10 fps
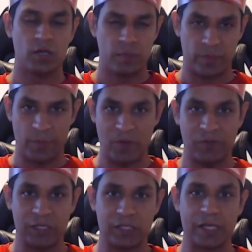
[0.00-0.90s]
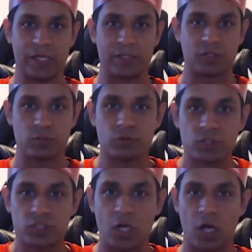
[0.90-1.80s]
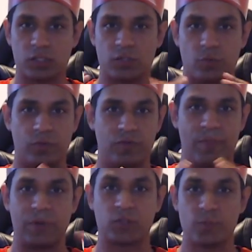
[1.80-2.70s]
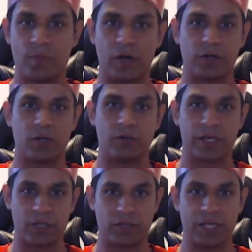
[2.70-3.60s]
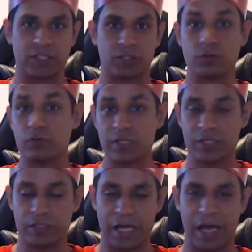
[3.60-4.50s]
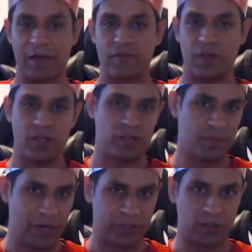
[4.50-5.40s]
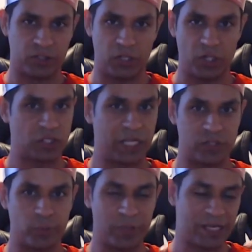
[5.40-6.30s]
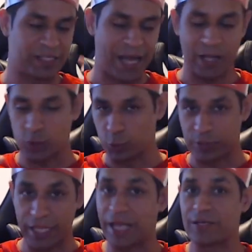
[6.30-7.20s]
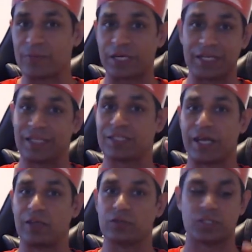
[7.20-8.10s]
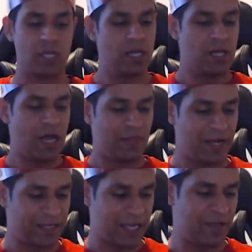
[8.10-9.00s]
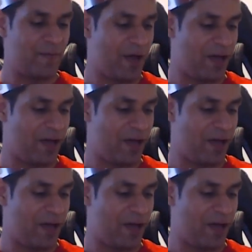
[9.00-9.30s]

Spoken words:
be perfectly clear, to start with Super Mario Lego kits, you need to have the Mario starter kit to play the actual game that it entails. And that game,